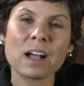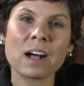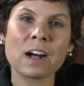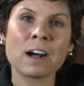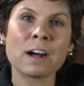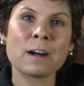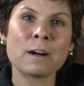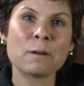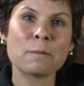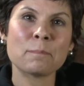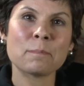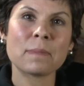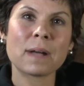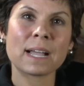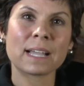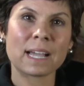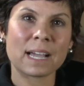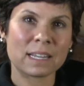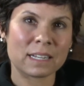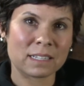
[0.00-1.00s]

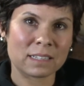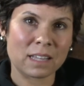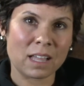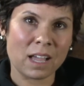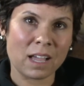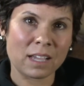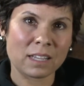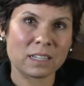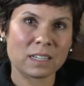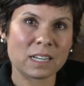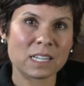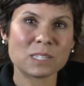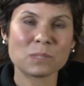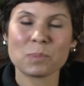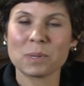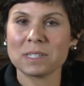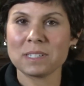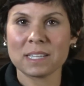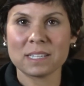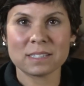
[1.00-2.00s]
I got online and I
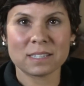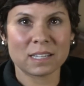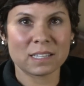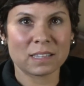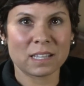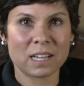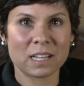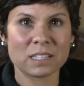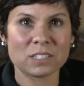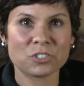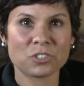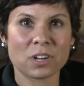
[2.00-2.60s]
spent days online